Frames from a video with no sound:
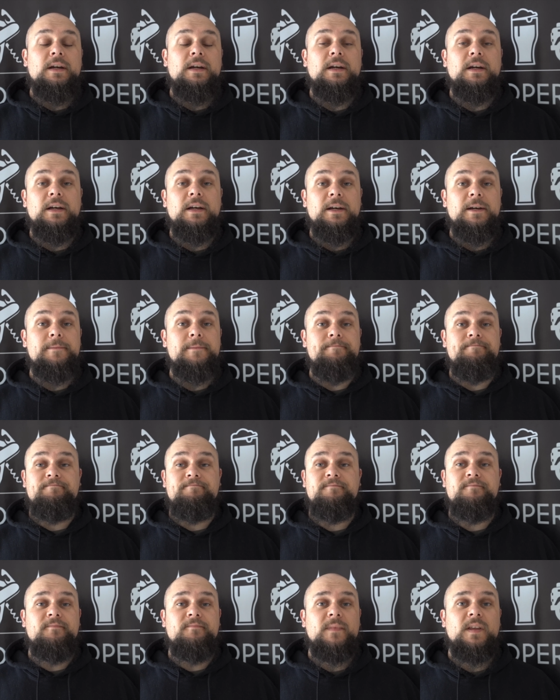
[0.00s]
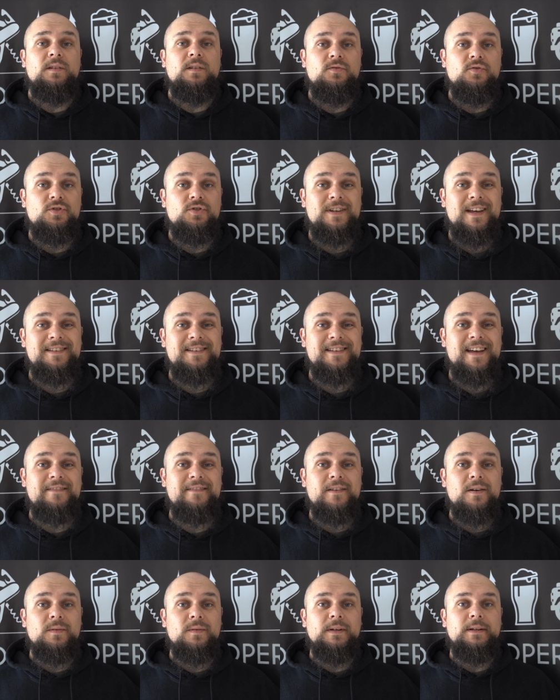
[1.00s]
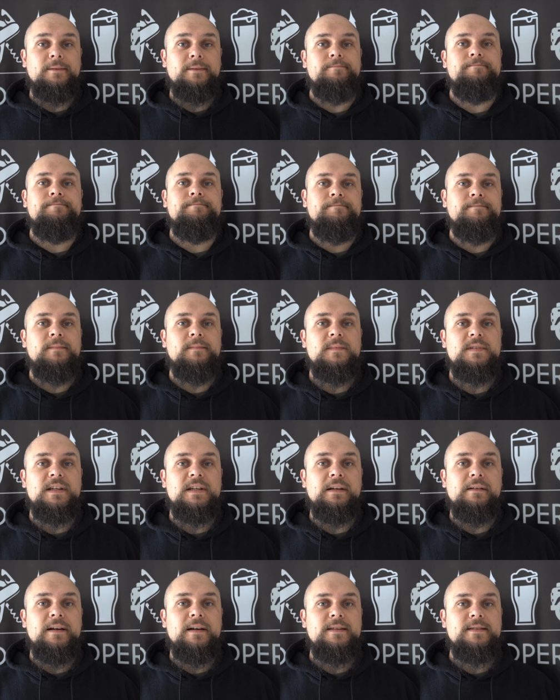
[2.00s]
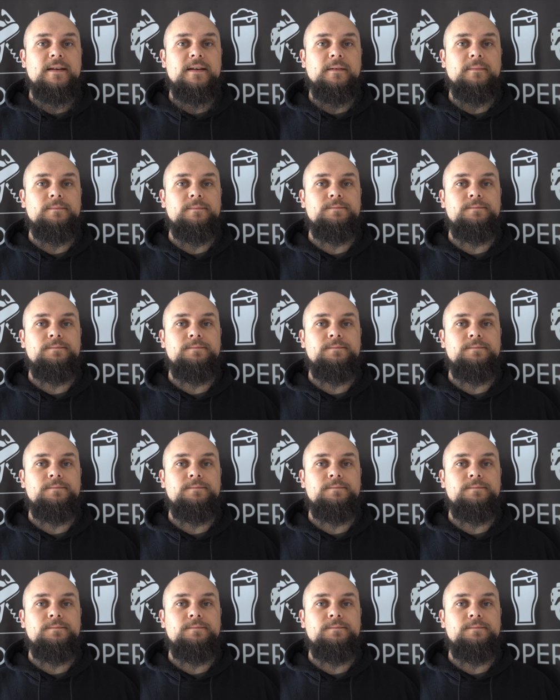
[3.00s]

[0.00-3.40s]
Um, just stay safe out there. See you later.